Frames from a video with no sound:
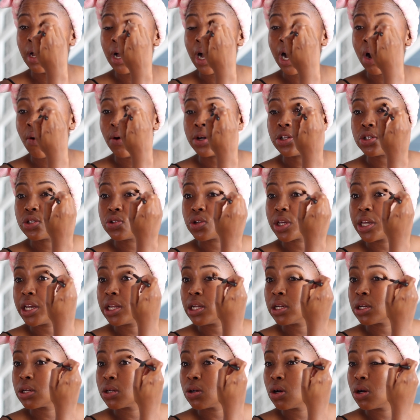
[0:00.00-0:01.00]
I wanted to get
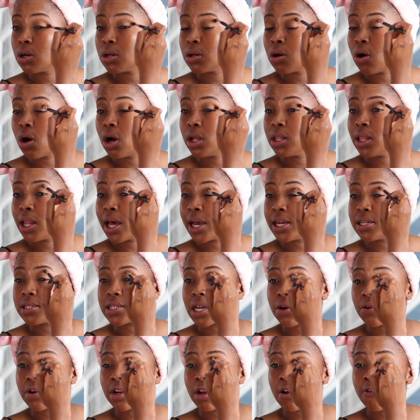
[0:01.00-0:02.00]
it online
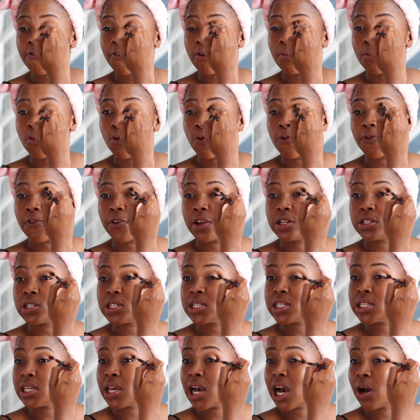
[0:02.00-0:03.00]
directly from Morphe and
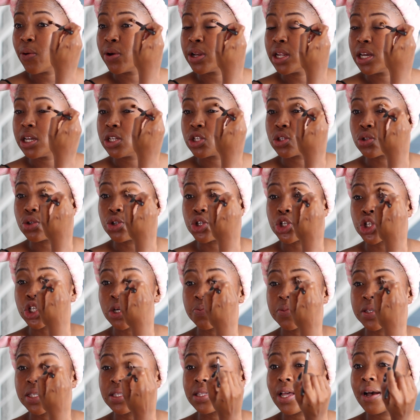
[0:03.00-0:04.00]
see how it is to
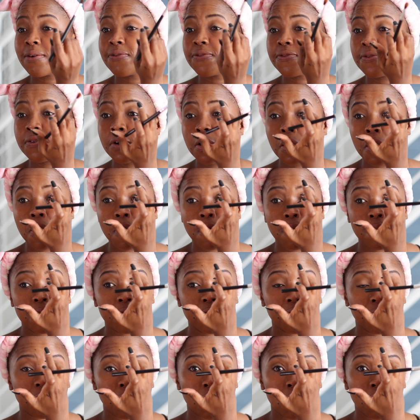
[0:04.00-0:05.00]
ship stuff
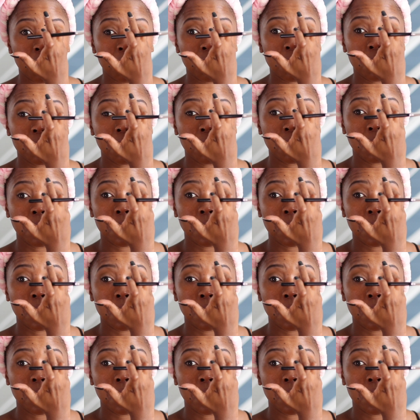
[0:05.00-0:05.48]
from